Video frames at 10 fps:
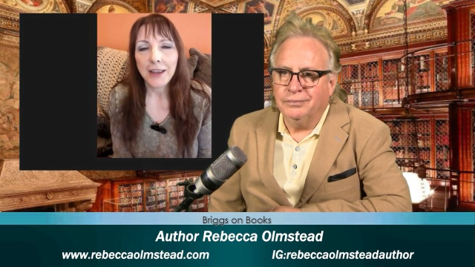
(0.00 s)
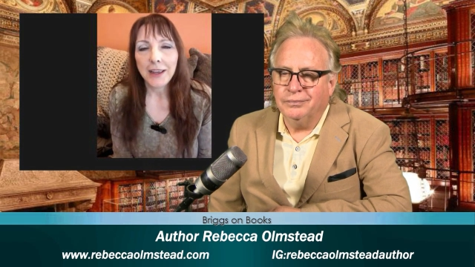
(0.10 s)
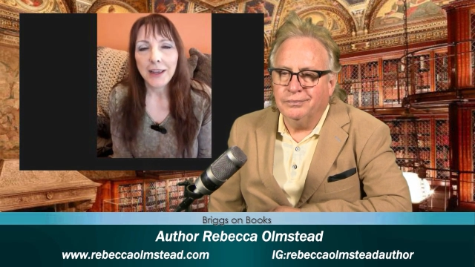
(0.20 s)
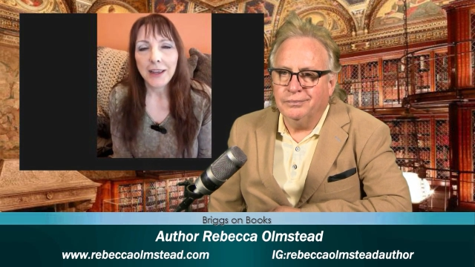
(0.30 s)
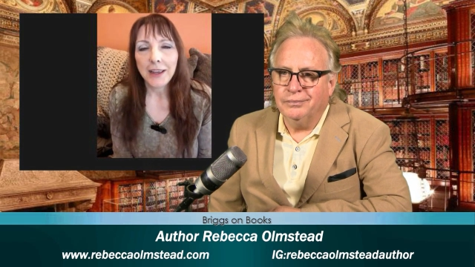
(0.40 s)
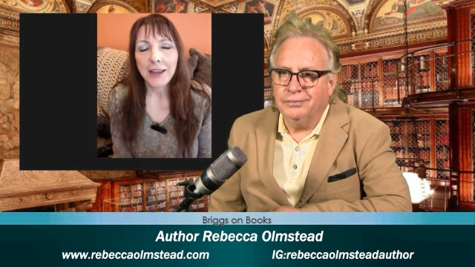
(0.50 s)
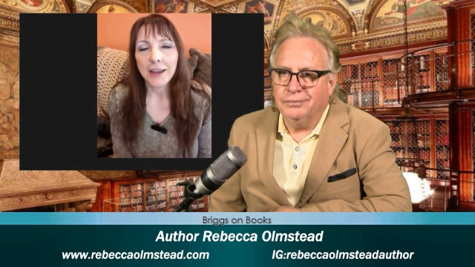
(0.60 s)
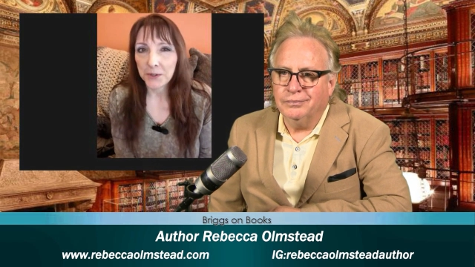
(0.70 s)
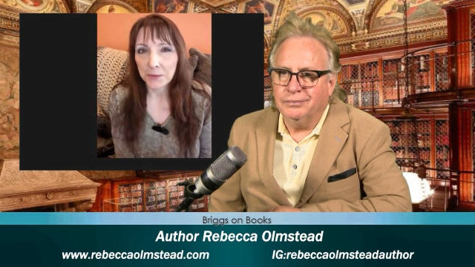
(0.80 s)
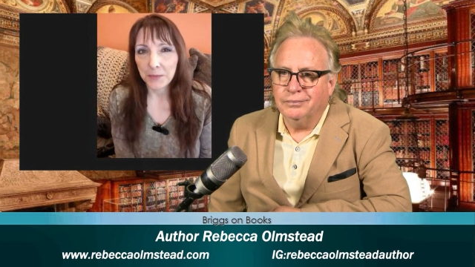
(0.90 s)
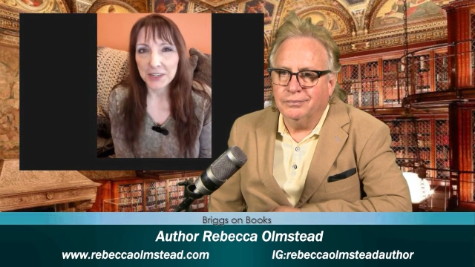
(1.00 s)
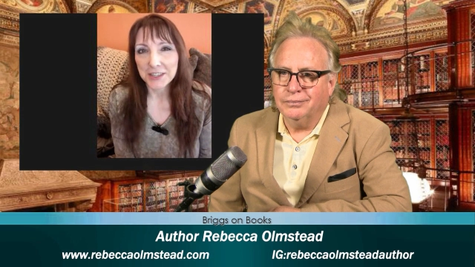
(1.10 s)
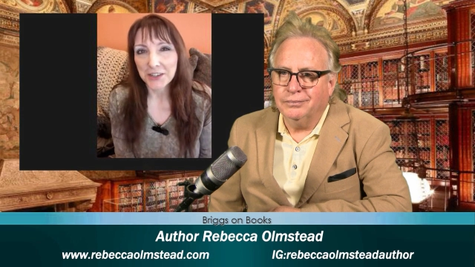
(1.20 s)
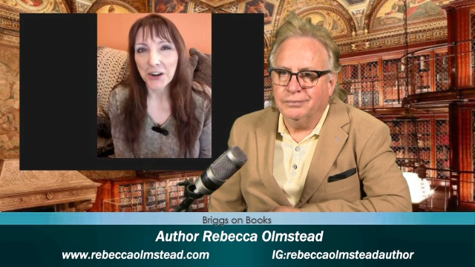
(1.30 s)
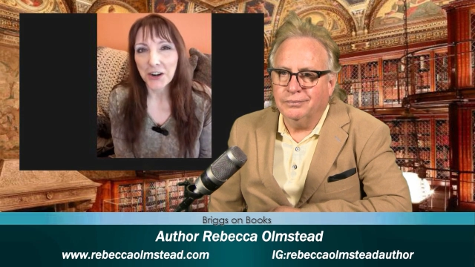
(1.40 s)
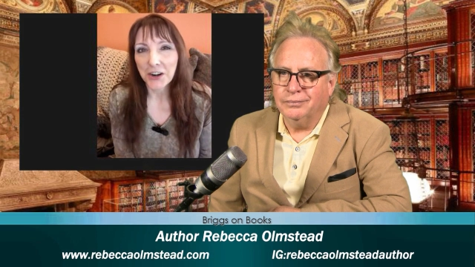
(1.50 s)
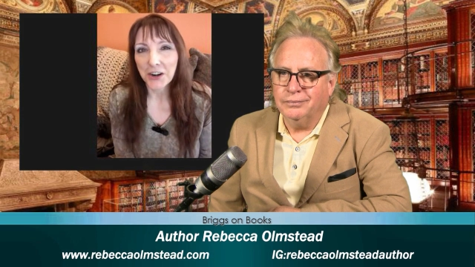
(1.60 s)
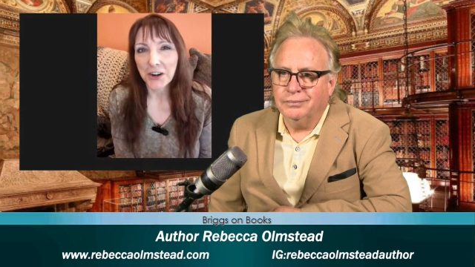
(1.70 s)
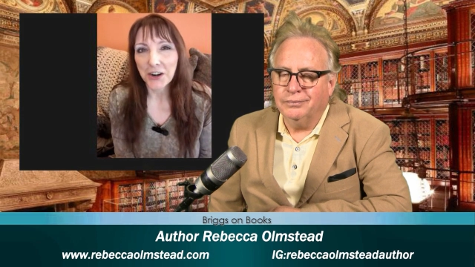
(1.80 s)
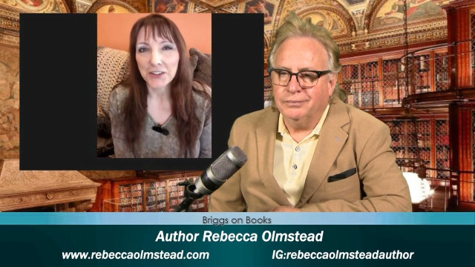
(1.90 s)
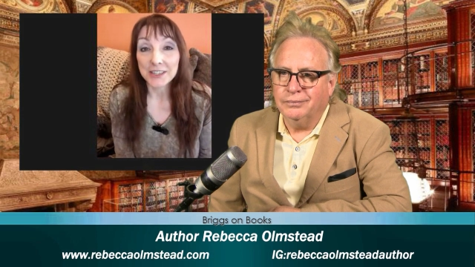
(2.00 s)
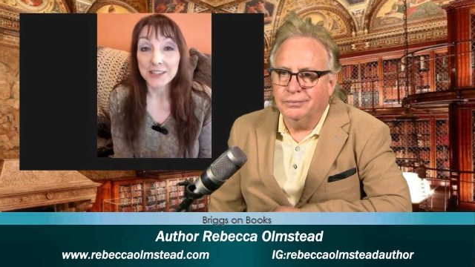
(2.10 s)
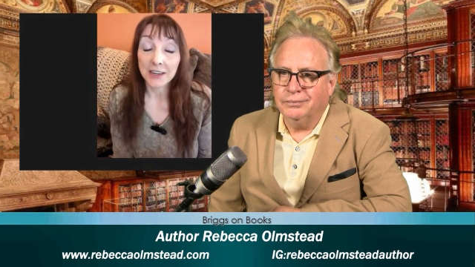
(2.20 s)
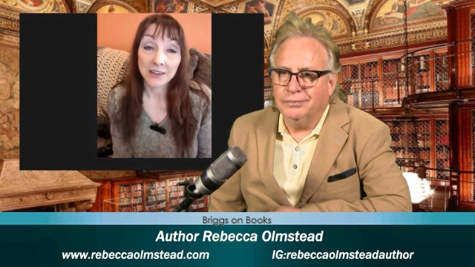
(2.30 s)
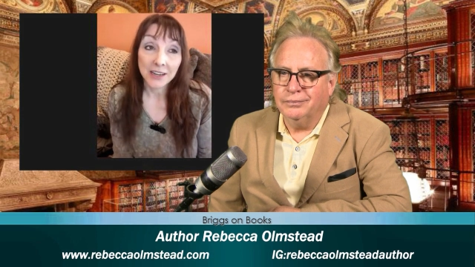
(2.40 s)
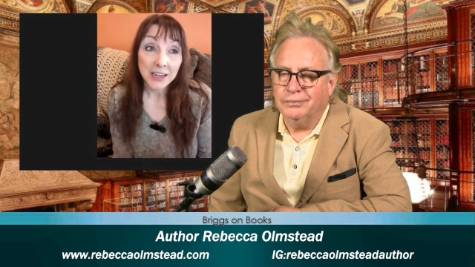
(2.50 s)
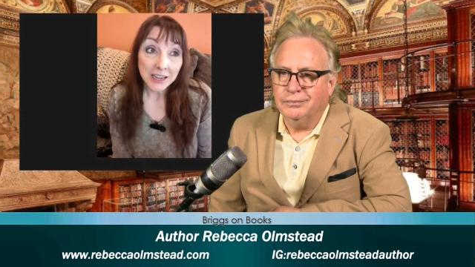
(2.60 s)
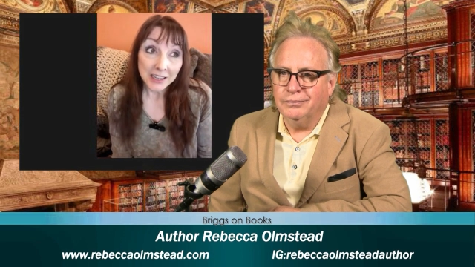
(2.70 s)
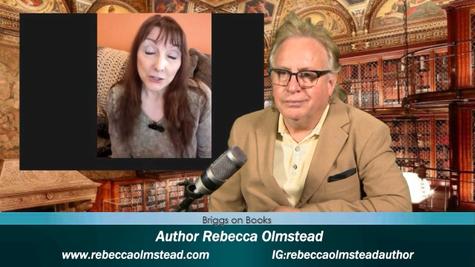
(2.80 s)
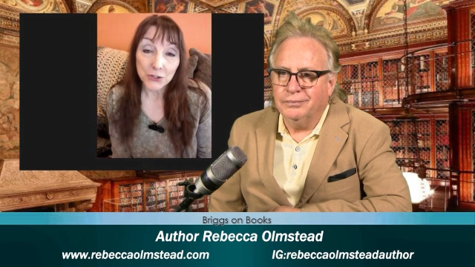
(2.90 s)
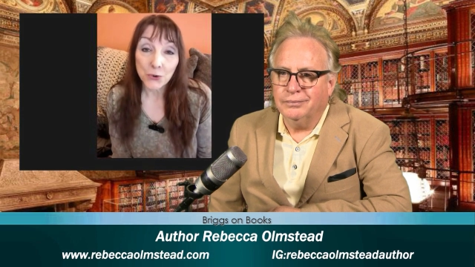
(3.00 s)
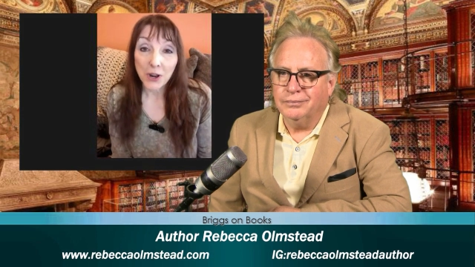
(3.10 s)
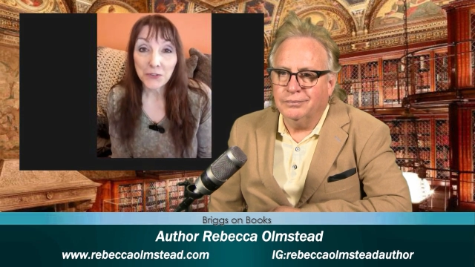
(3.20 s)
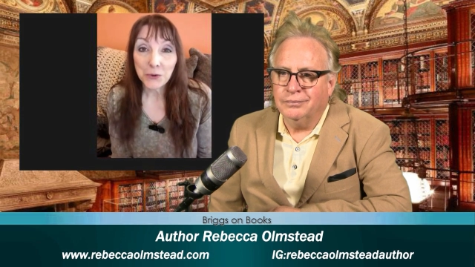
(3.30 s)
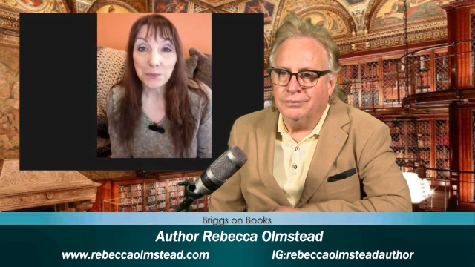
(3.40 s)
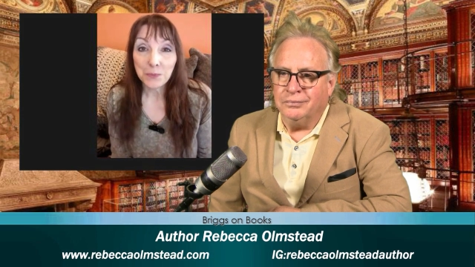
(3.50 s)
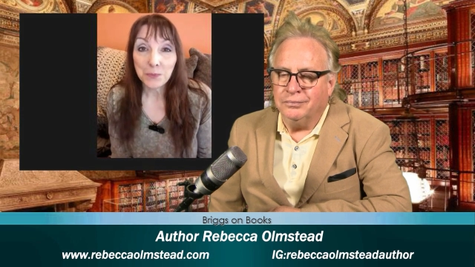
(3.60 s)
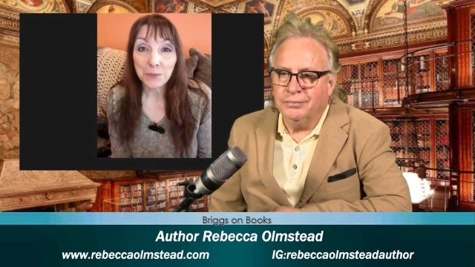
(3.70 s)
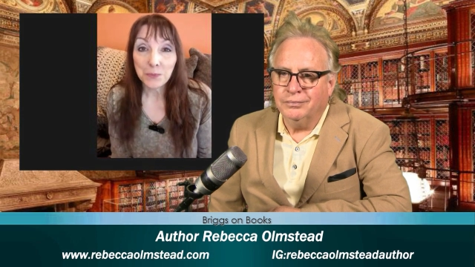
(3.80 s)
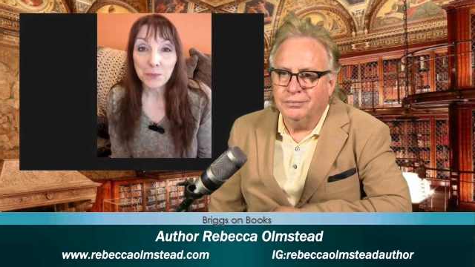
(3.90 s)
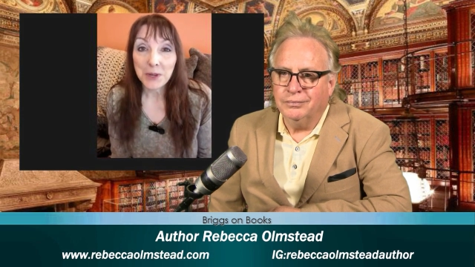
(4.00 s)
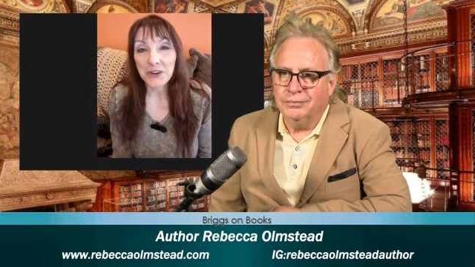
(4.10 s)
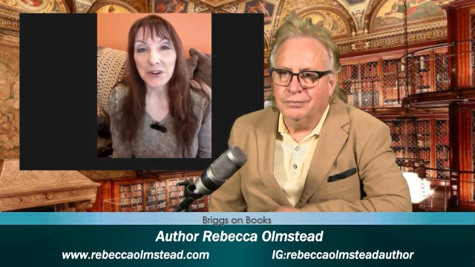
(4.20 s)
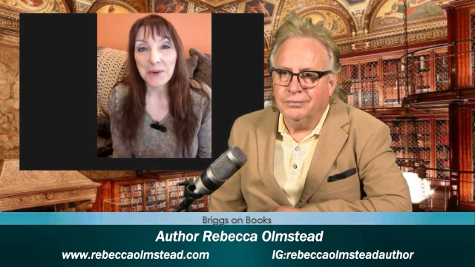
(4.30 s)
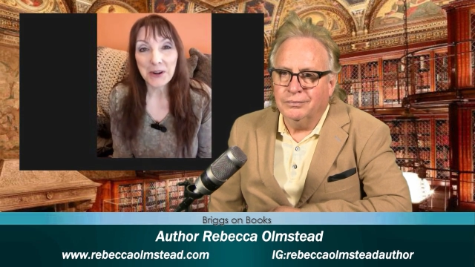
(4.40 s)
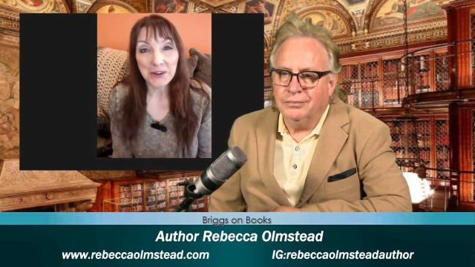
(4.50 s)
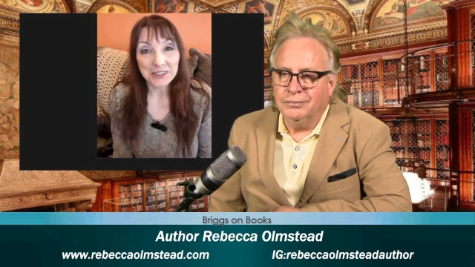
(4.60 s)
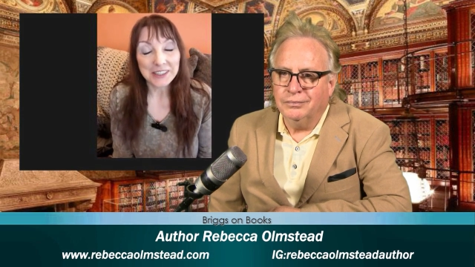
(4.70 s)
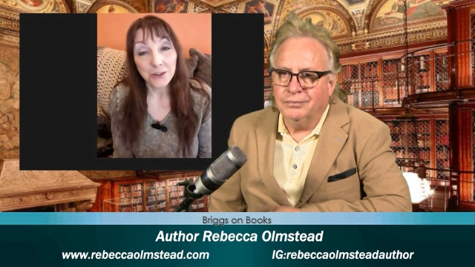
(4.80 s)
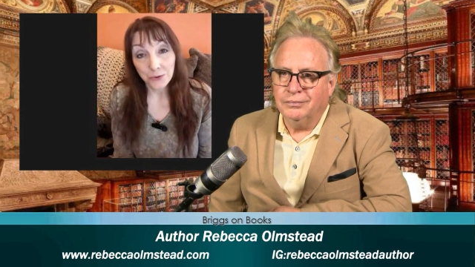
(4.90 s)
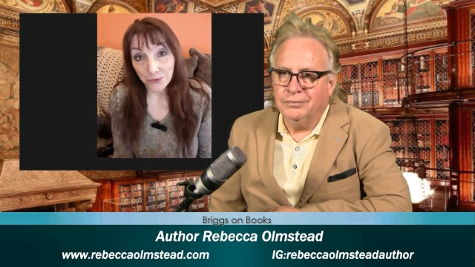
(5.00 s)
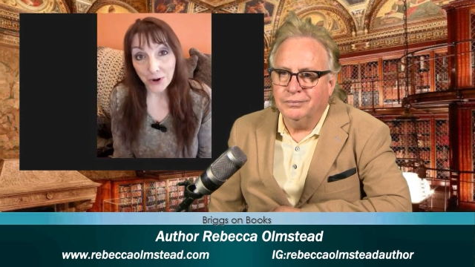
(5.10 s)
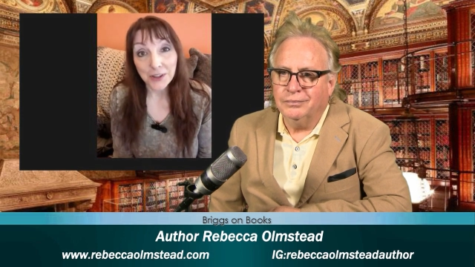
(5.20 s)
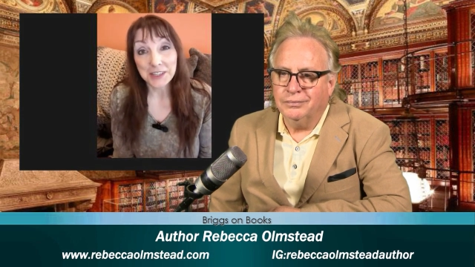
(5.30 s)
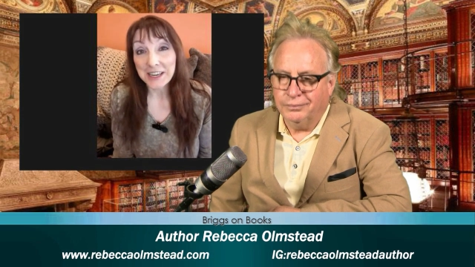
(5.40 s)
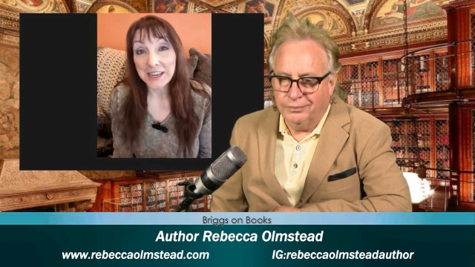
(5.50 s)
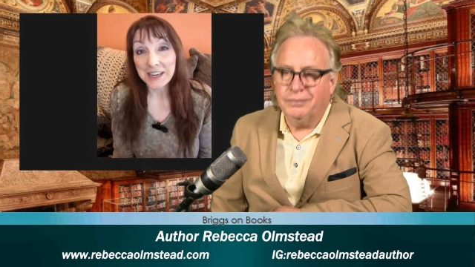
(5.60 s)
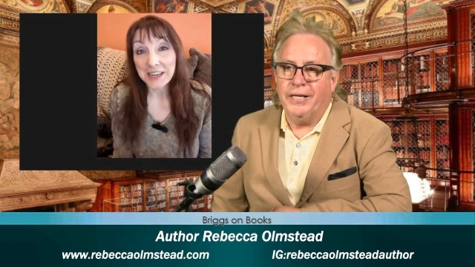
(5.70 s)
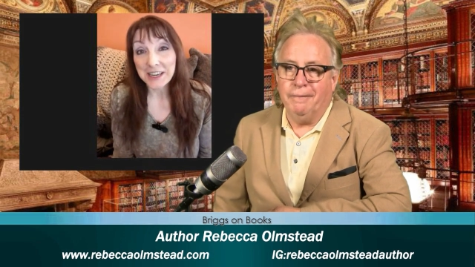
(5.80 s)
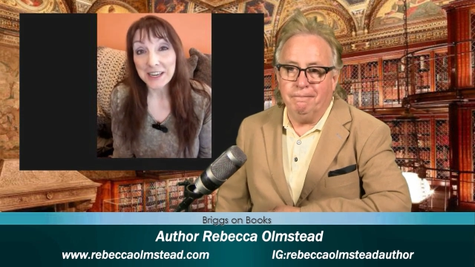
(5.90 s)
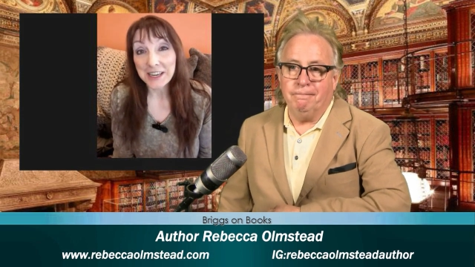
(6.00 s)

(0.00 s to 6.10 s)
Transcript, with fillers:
Speaker 1: and that's what prompted me to start this series. And there's quite a few people out there apparently who want the same.